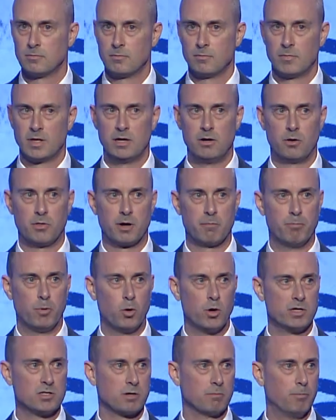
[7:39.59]
They know their
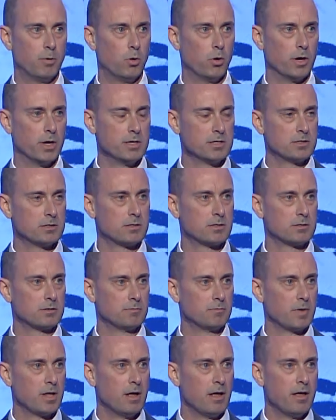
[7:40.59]
boys are boys.
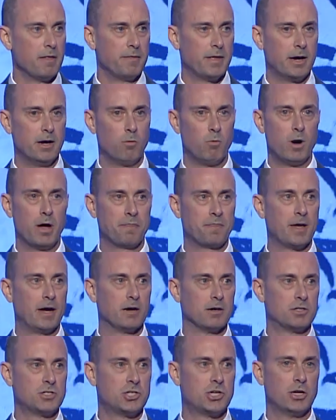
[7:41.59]
They don't want
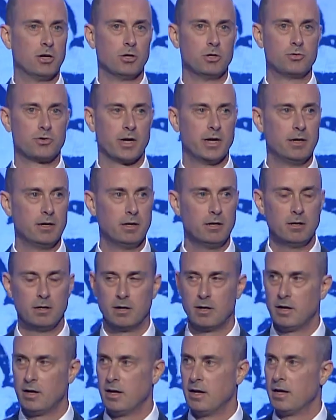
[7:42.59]
their children
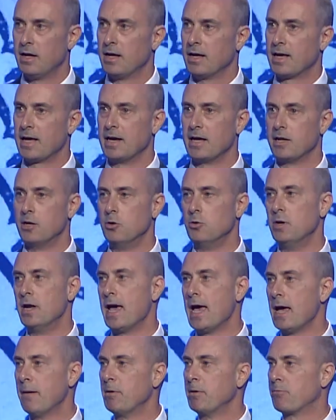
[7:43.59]
getting a new
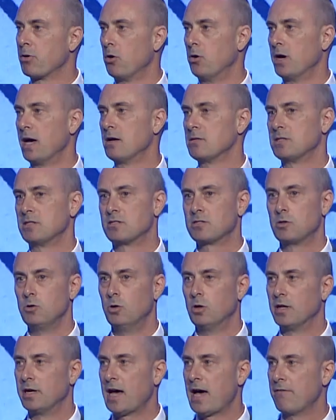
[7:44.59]
name and pronouns at
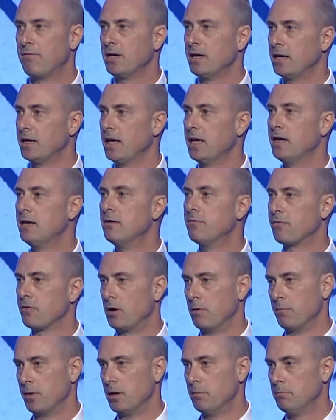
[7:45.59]
school and having it hidden
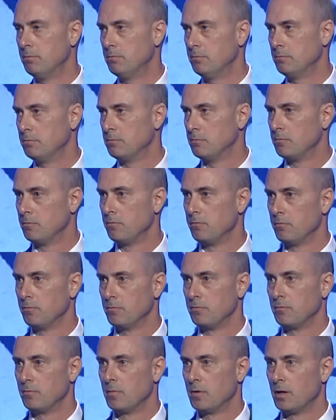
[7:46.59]
from them,
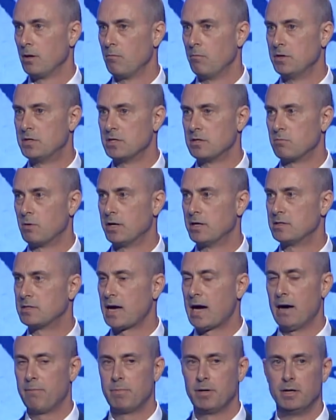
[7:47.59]
which is what is
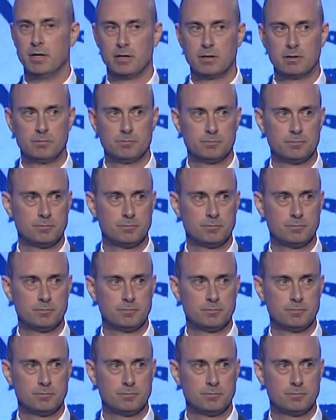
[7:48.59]
happening.